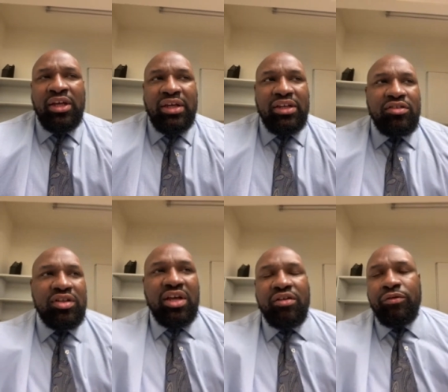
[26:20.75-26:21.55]
He
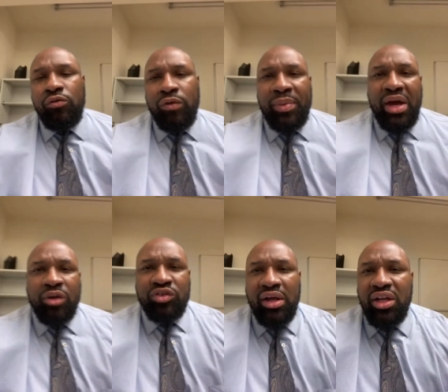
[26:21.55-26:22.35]
said, if you from the
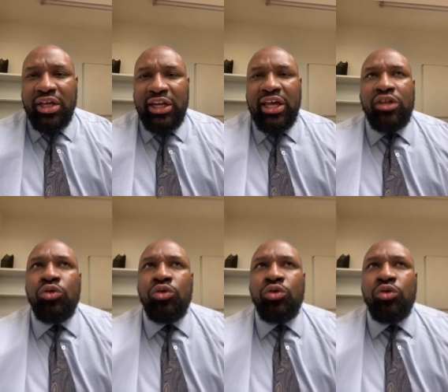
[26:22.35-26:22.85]
outside looking in,